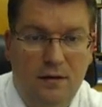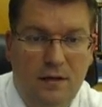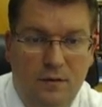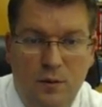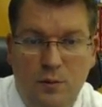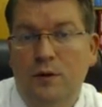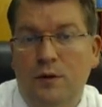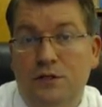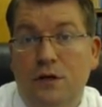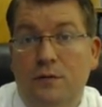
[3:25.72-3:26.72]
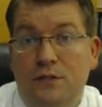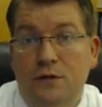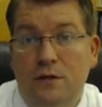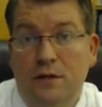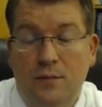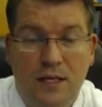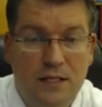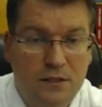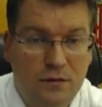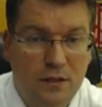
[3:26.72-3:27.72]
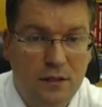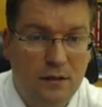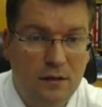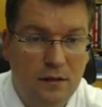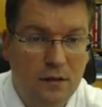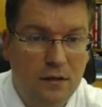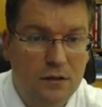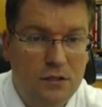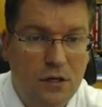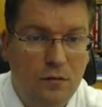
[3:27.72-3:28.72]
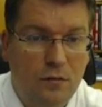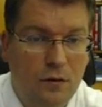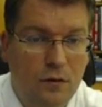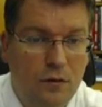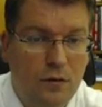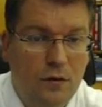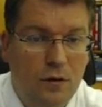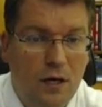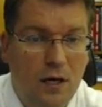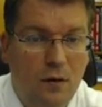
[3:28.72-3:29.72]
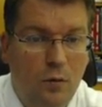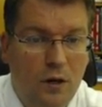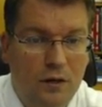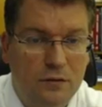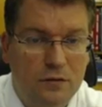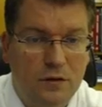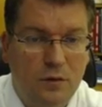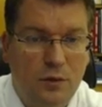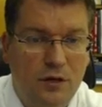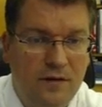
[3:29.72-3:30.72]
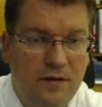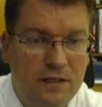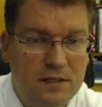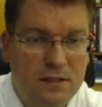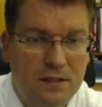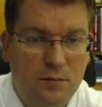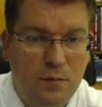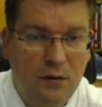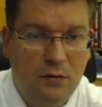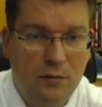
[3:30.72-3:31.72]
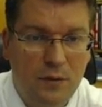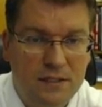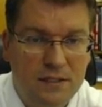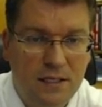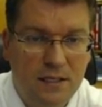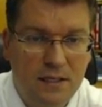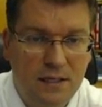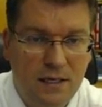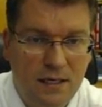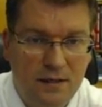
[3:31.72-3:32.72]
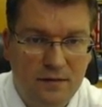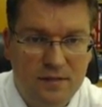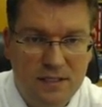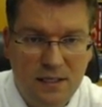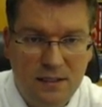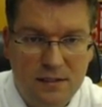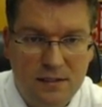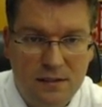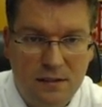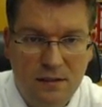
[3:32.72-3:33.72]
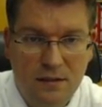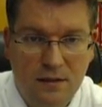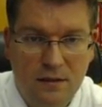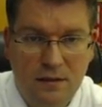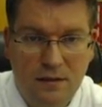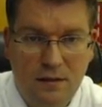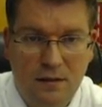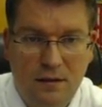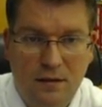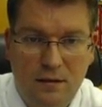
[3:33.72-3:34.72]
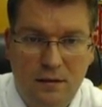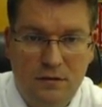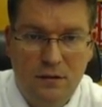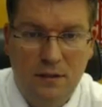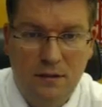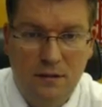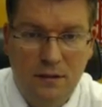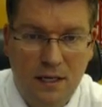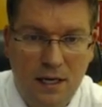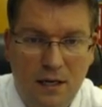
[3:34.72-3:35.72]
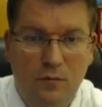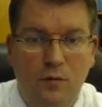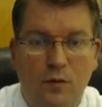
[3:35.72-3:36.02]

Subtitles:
Hey, remember, we should always go to the base unit. So, 1 goes with the prefix. Micro means 10 to the negative 6. I'm going to draw another line.